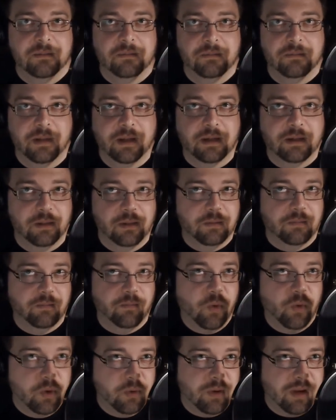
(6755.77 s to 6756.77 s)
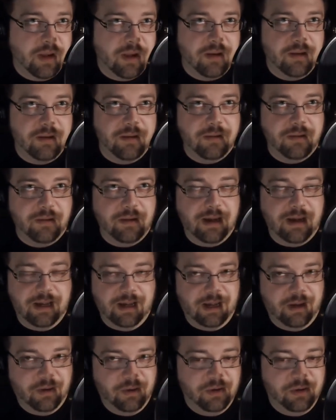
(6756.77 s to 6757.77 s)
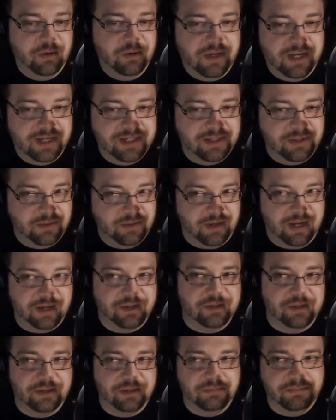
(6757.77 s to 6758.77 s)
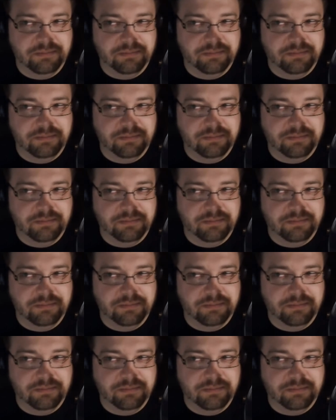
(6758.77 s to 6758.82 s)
Like, look what, and I know you guys don't actually